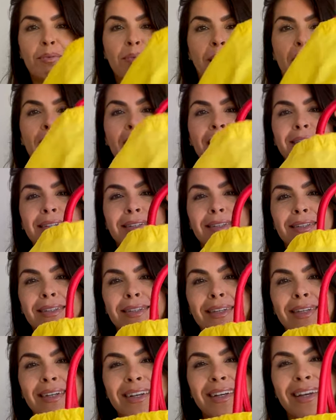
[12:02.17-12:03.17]

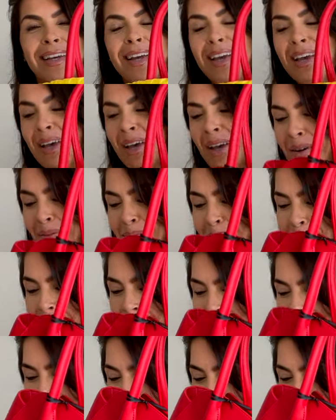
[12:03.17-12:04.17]
match,
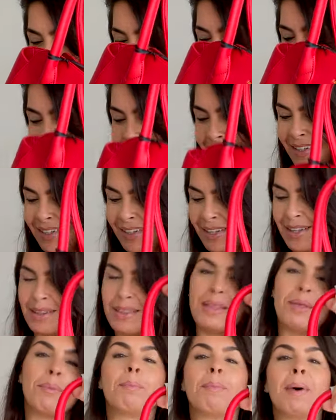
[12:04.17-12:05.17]
but
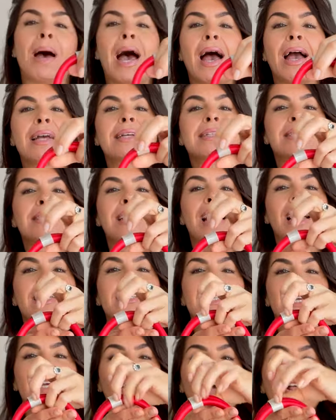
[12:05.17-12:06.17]
the back
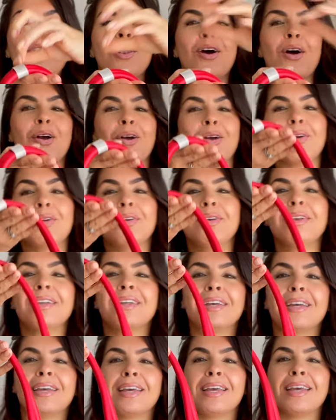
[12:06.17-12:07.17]
standing
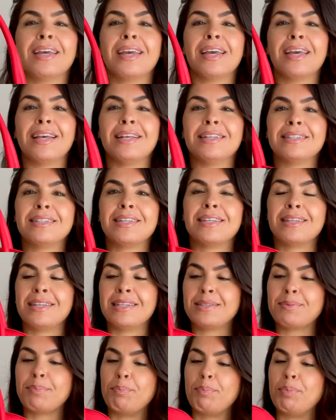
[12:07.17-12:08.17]
alone is
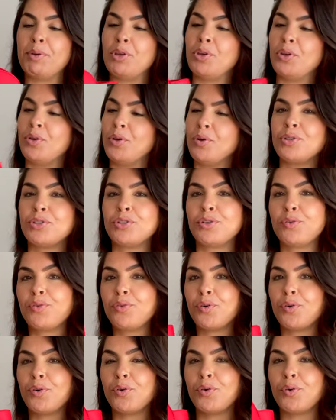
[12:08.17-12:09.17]
this
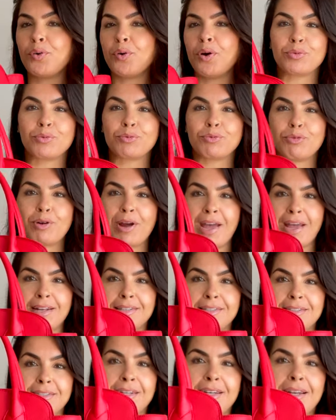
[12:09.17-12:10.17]
beautiful
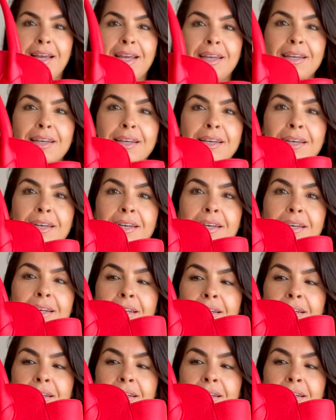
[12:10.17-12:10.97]
red, like